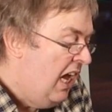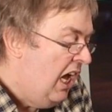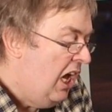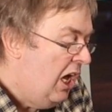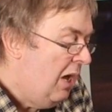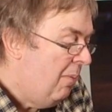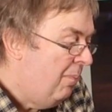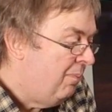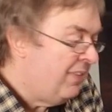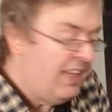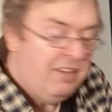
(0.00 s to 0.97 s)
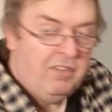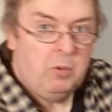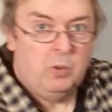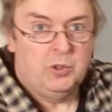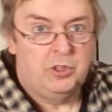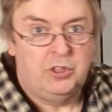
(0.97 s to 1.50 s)
if I
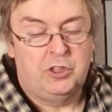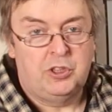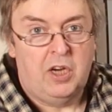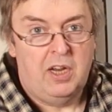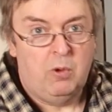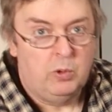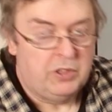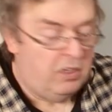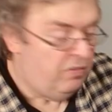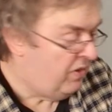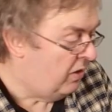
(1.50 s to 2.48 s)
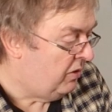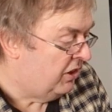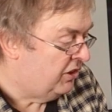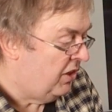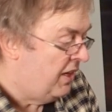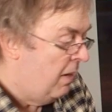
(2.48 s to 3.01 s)
wanted to try
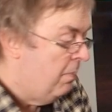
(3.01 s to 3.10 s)
autofocus on it.